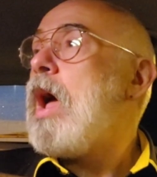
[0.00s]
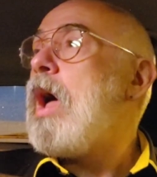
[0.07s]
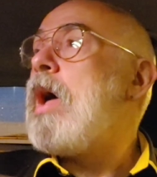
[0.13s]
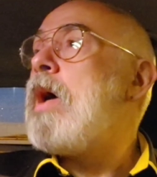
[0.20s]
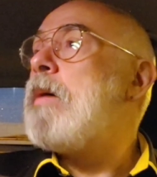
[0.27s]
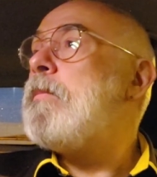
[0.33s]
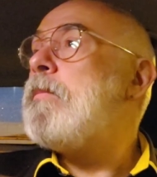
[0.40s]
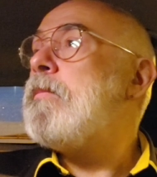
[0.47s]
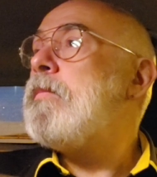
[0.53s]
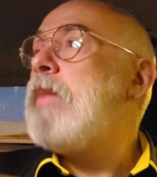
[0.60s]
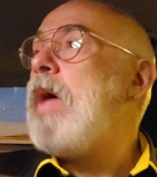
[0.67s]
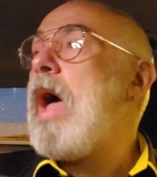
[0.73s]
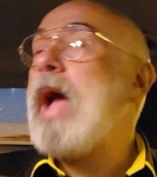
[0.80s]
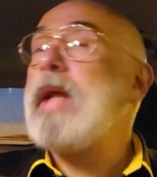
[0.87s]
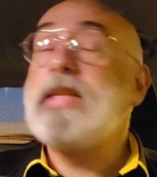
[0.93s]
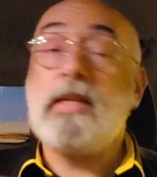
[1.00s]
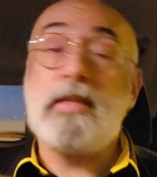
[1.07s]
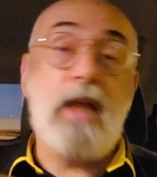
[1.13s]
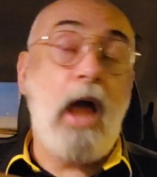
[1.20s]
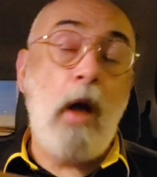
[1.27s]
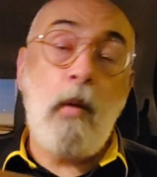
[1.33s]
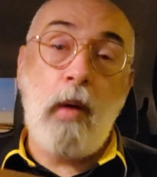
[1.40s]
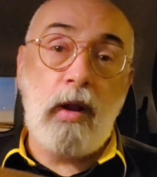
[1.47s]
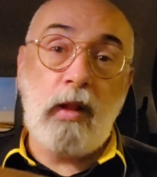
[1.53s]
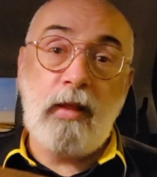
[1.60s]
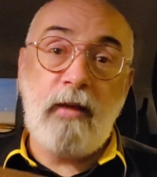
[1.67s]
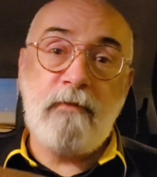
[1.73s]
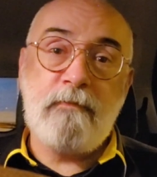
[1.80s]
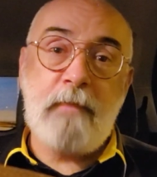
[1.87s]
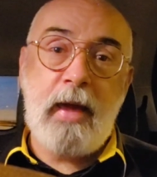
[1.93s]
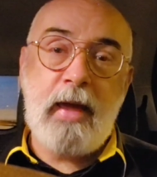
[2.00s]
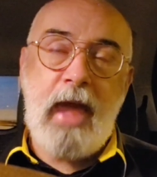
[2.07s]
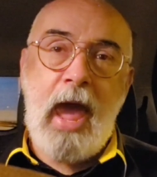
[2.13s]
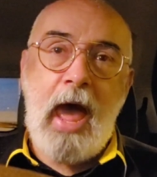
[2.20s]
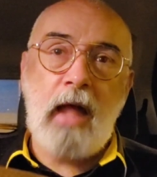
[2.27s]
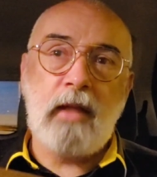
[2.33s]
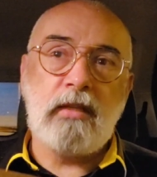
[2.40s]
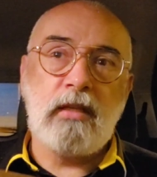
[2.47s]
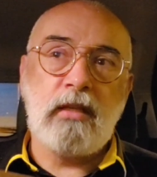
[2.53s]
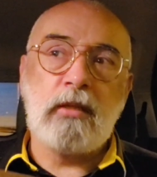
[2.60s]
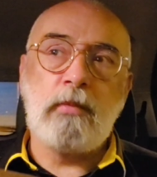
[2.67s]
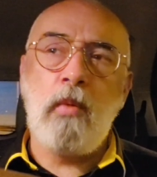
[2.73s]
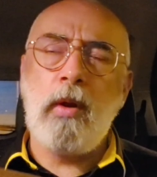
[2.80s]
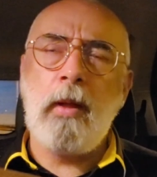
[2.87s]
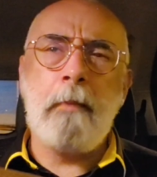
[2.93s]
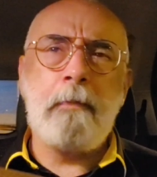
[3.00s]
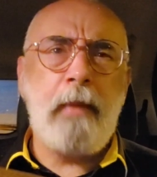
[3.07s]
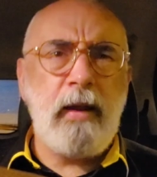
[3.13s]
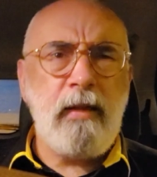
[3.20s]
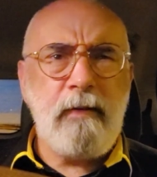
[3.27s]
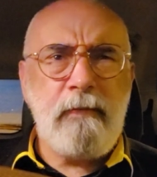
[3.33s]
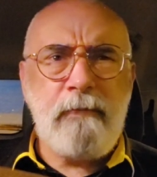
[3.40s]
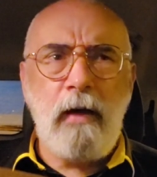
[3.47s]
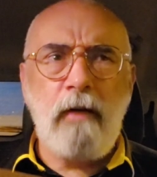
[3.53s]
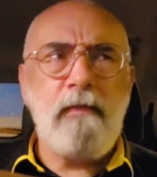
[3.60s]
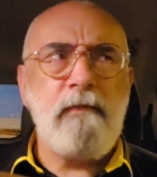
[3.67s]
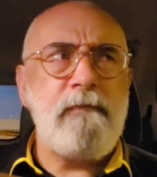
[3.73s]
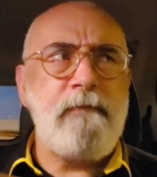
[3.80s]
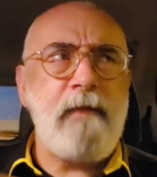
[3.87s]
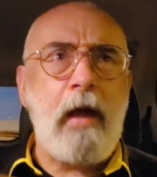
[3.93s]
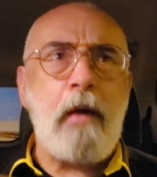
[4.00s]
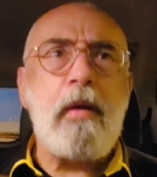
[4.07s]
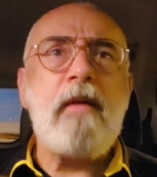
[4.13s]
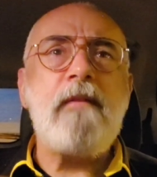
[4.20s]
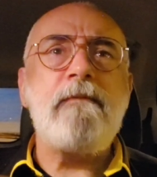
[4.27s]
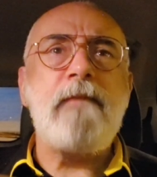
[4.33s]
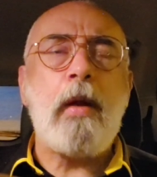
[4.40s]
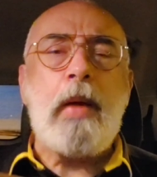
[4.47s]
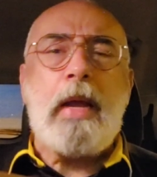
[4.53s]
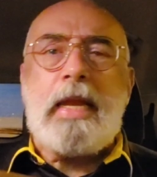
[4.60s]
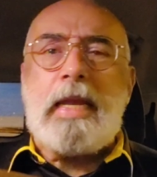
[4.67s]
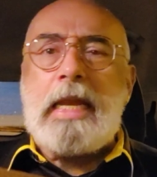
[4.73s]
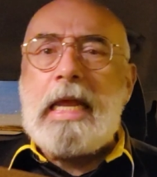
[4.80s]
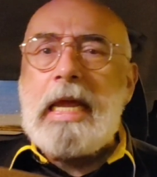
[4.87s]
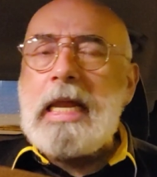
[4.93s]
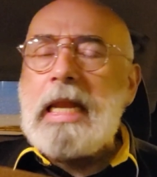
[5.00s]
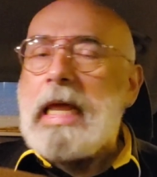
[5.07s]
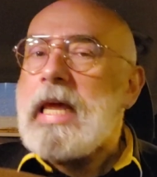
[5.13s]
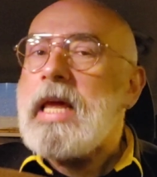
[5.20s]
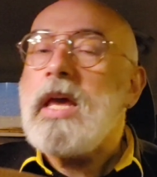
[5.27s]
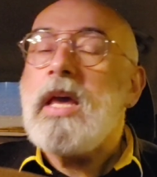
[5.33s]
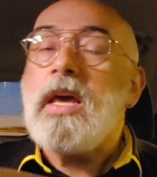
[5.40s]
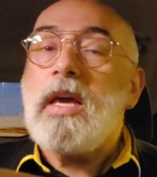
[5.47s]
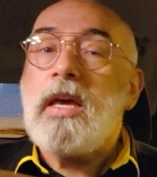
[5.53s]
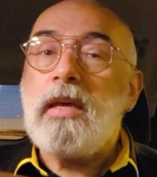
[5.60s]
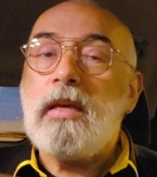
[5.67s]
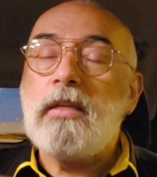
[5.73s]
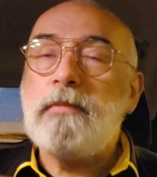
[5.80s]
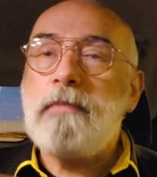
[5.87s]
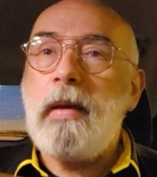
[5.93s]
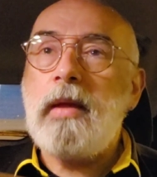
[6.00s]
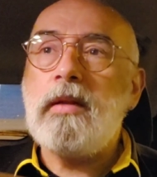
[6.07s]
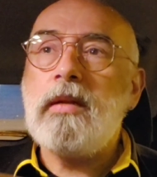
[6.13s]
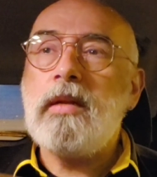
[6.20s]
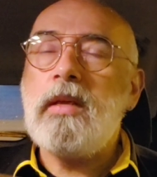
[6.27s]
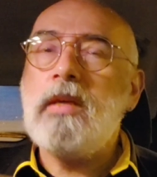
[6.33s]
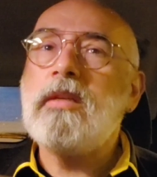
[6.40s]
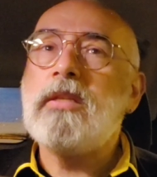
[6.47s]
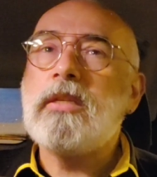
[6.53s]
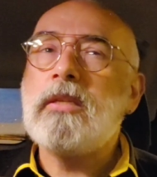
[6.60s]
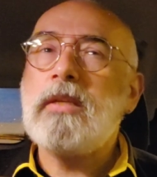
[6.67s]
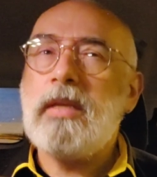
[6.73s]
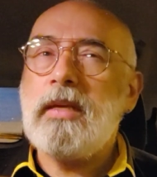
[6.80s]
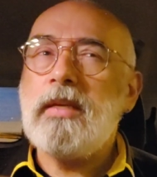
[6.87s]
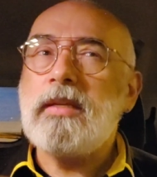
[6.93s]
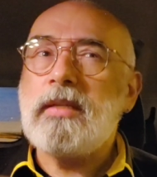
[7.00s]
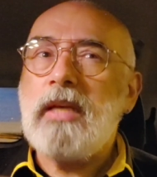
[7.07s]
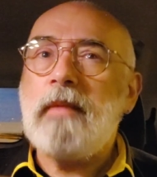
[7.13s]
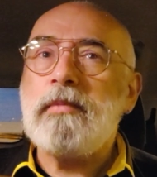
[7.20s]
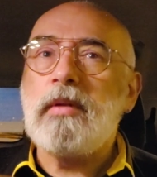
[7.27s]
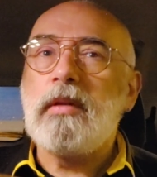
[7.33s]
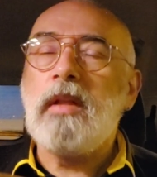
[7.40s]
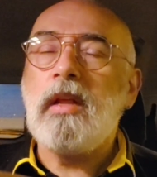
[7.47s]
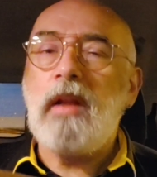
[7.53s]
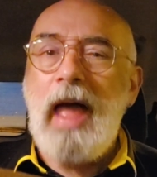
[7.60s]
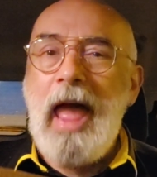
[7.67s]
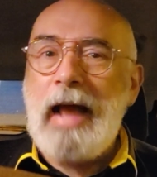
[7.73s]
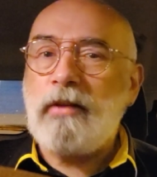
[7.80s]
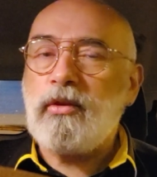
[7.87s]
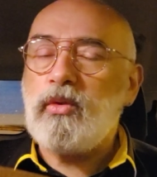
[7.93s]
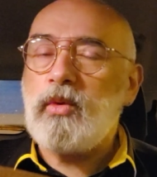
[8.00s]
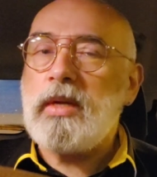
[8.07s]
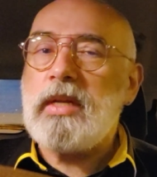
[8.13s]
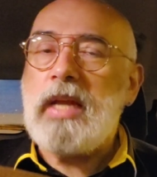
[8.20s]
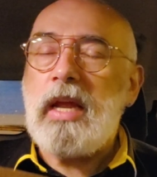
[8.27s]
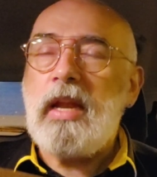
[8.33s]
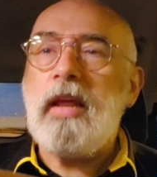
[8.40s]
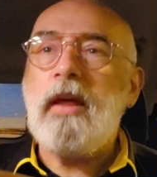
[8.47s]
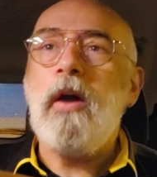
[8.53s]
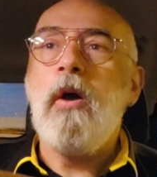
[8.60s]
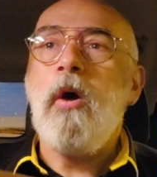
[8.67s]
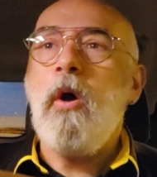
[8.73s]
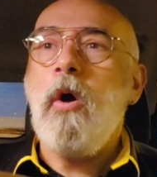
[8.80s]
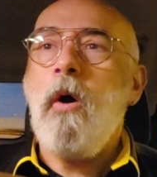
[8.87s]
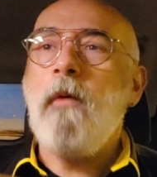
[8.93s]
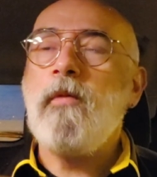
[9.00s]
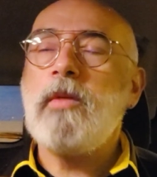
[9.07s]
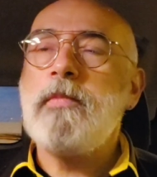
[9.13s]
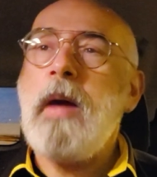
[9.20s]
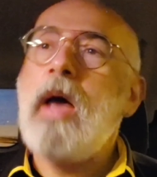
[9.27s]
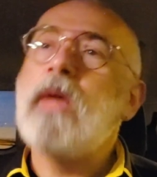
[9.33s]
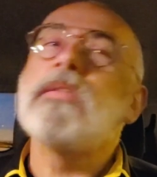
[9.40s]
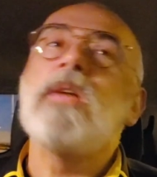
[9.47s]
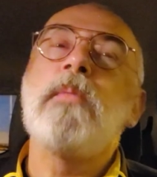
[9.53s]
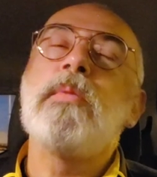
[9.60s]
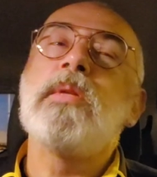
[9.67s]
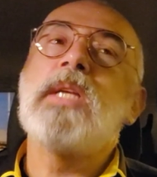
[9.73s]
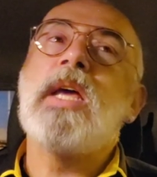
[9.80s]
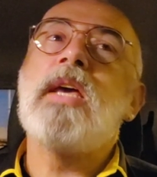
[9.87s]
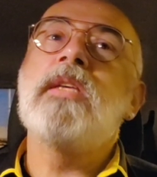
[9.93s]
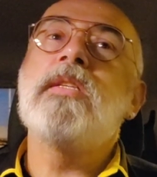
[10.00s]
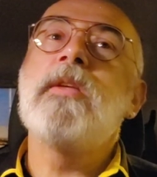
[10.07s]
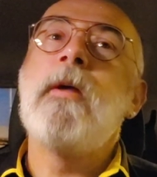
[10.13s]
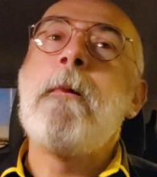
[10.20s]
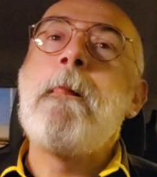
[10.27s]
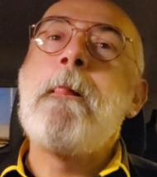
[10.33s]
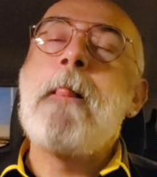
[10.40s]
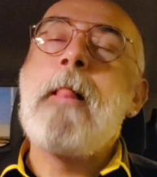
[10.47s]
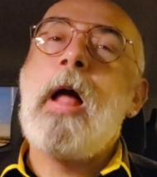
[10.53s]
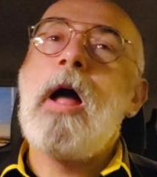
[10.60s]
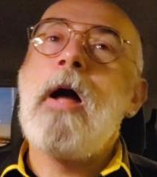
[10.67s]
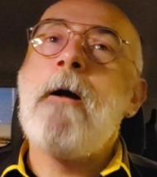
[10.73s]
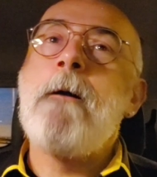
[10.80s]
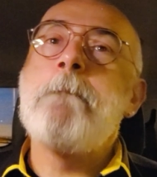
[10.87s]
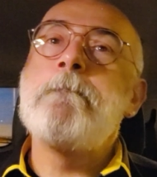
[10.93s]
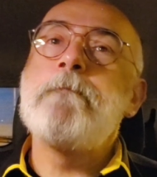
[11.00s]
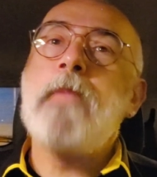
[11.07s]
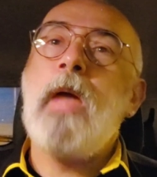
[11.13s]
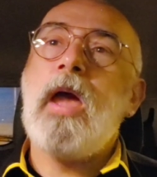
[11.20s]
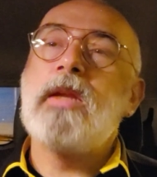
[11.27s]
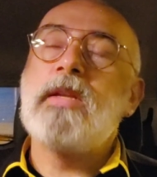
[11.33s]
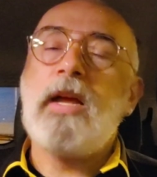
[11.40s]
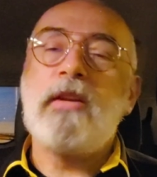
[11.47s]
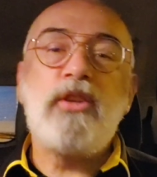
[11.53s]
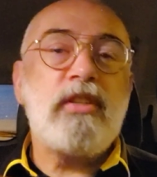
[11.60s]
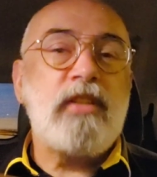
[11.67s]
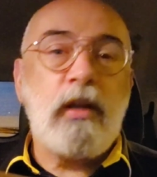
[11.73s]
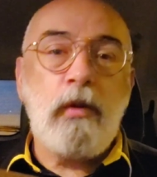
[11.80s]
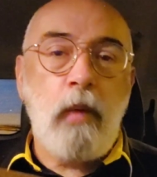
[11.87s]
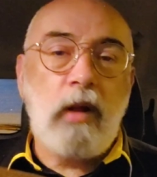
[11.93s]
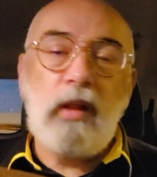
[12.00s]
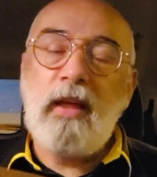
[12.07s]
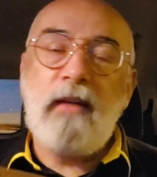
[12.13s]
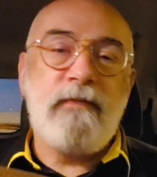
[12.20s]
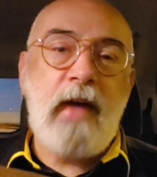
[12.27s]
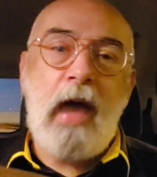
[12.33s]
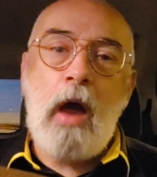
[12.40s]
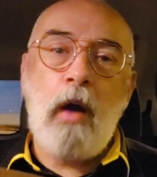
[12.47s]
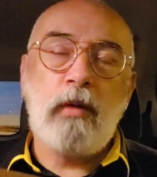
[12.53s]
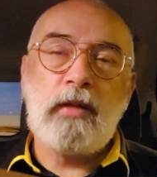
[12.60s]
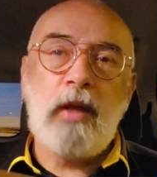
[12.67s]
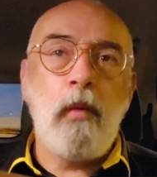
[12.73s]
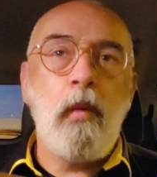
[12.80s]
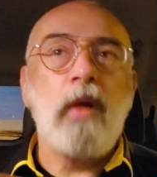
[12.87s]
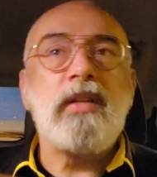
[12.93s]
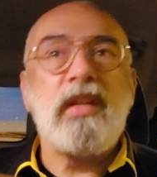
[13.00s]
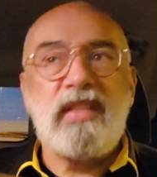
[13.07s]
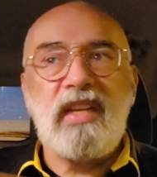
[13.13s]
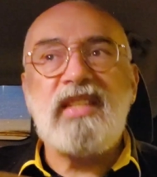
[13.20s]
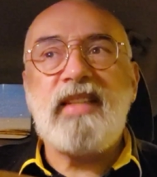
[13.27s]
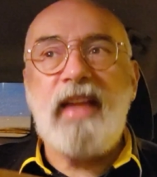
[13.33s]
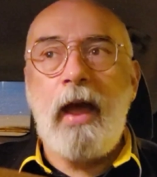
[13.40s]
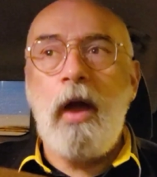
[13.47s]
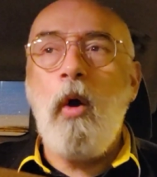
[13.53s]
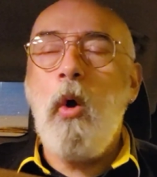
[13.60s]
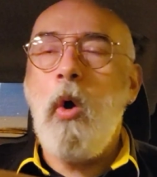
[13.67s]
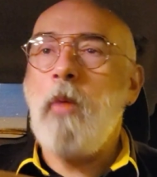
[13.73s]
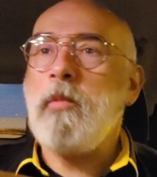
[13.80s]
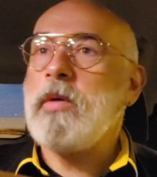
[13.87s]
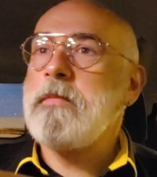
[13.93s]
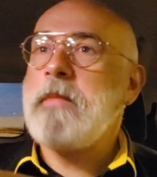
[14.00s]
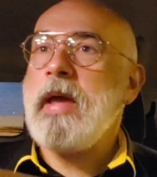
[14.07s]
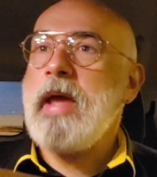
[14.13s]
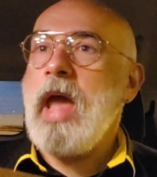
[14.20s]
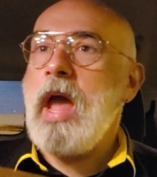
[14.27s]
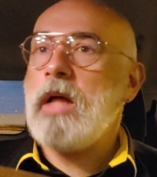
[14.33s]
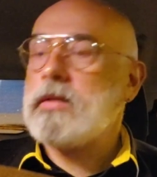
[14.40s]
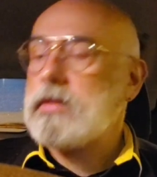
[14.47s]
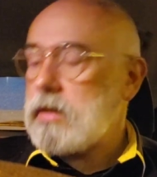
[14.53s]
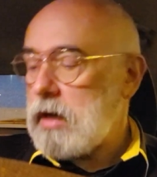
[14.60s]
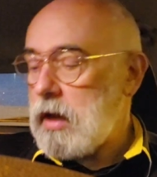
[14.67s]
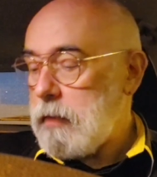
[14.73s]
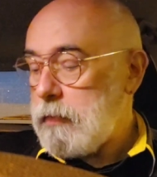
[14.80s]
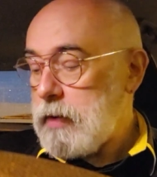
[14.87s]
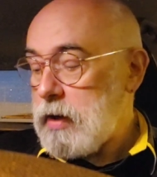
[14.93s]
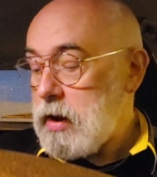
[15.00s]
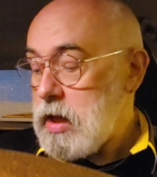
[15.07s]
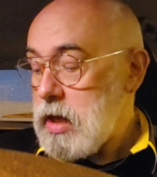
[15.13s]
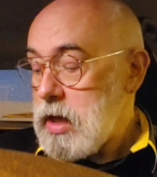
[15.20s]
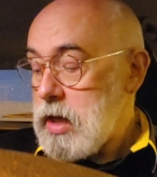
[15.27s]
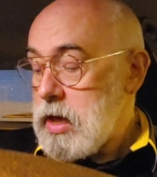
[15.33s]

I did not want to leave my cats this morning, but he felt very, very needy. He seemed a little extra needy over the past couple of days. And I just didn't want to leave the house. I wanted to stay at home with my cats today, but